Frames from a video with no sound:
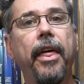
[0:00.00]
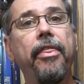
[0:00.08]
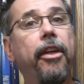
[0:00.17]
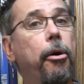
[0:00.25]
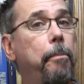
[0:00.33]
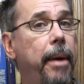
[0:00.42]

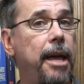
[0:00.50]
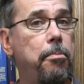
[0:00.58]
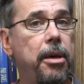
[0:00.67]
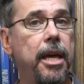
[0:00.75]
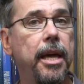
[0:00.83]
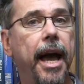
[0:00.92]
then there
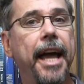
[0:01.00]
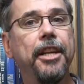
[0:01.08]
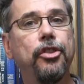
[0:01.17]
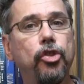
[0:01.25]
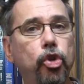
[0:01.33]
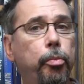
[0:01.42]
may be
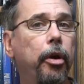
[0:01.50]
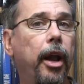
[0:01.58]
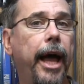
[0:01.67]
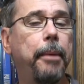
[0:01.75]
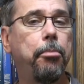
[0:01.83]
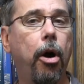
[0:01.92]
a
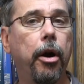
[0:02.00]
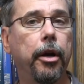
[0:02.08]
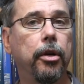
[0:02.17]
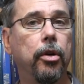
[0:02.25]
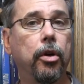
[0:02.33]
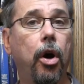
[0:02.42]
superlight
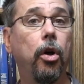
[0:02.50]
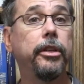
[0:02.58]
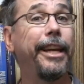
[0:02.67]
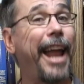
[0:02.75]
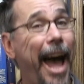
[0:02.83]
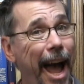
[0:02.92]
particle
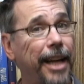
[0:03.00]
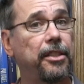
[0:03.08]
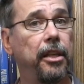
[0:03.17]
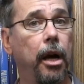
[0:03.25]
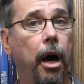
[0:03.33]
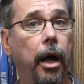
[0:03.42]
called an
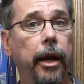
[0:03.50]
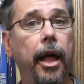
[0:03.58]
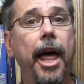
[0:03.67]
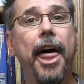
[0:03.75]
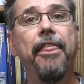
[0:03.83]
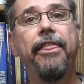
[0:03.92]
axion
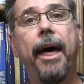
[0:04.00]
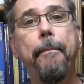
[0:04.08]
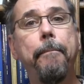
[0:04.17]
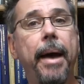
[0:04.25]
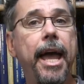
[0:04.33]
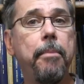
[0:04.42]

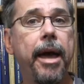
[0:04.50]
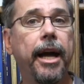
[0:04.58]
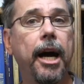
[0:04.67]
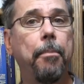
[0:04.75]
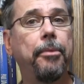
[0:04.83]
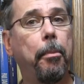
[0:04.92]
that may
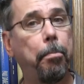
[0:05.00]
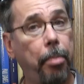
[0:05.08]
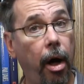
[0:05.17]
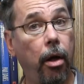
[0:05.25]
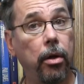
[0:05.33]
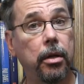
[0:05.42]
make up the
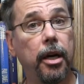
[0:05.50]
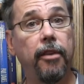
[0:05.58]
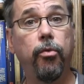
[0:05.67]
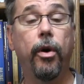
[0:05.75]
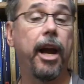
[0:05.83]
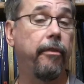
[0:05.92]
bulk
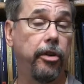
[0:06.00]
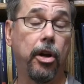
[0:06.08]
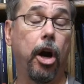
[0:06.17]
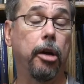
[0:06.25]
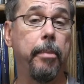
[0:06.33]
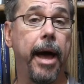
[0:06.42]
of whatever
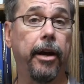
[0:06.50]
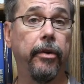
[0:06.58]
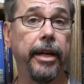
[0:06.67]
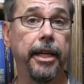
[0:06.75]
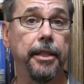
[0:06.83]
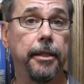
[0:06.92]
dark
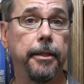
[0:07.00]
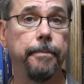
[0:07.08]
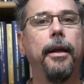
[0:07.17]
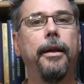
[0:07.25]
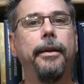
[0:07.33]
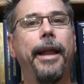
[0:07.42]
matter is.
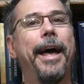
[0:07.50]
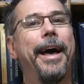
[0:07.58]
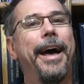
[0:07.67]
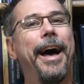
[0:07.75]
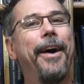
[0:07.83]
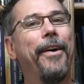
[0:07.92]

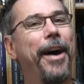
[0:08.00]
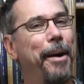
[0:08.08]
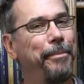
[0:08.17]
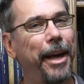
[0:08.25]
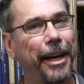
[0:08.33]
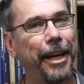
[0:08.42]
Now,
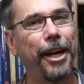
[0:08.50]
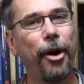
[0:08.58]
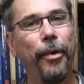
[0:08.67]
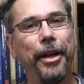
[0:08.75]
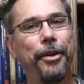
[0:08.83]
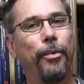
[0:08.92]
I'm not going to
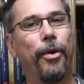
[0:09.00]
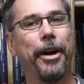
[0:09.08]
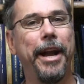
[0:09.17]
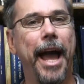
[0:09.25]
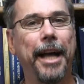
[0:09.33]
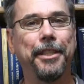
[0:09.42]
go into
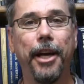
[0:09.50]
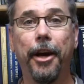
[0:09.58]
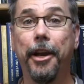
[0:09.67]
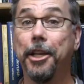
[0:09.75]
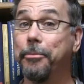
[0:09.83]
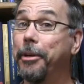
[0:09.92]
what an
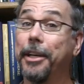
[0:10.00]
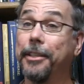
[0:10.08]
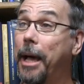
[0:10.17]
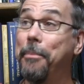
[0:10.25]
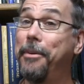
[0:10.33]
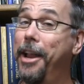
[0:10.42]
axion is
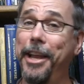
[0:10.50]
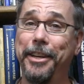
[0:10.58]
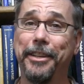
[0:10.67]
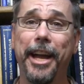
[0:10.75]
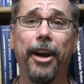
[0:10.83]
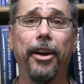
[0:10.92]
because I'm
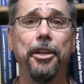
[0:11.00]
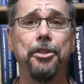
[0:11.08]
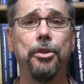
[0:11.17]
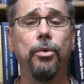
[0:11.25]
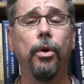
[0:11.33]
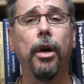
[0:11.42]
not entirely
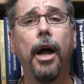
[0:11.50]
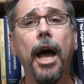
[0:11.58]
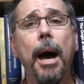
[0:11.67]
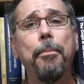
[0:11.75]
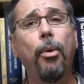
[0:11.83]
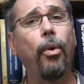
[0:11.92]
sure,
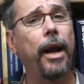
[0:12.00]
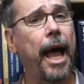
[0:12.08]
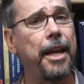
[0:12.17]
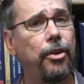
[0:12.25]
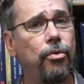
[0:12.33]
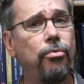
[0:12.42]
but what
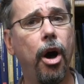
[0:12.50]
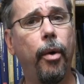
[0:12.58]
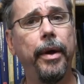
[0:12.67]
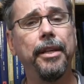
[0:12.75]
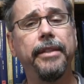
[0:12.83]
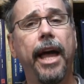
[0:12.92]
I do
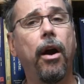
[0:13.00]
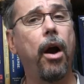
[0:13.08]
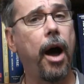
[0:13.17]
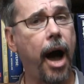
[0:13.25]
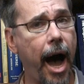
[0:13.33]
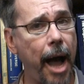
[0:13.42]
know is they
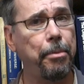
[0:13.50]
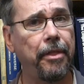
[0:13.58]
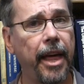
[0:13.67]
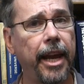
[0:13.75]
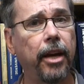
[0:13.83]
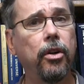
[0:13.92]
are a
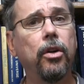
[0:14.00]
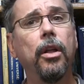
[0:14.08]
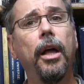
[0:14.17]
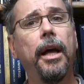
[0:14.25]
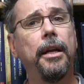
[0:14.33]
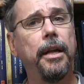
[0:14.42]

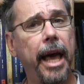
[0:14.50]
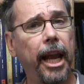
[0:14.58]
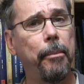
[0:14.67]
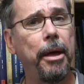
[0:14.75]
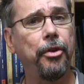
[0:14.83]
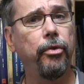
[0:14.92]
hypothetical
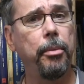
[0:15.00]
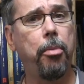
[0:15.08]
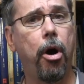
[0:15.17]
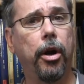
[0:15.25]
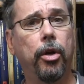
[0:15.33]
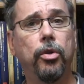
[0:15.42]
elementary
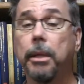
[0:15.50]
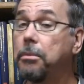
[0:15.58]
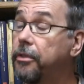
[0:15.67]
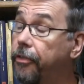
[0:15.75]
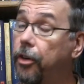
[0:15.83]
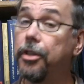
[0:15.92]
particle
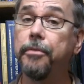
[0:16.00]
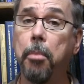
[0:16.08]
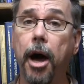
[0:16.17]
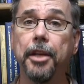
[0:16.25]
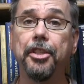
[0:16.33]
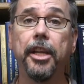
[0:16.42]
that was first
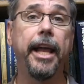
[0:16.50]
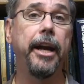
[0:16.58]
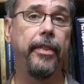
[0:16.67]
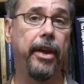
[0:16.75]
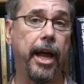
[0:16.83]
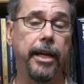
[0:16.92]

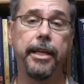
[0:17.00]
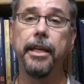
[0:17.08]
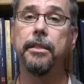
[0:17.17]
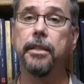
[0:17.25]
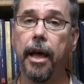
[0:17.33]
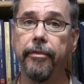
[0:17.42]
postulated in the
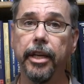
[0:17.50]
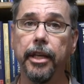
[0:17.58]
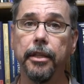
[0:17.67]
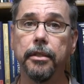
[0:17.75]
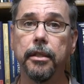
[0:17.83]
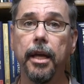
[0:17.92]

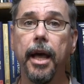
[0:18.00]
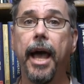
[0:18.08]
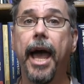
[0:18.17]
1970s,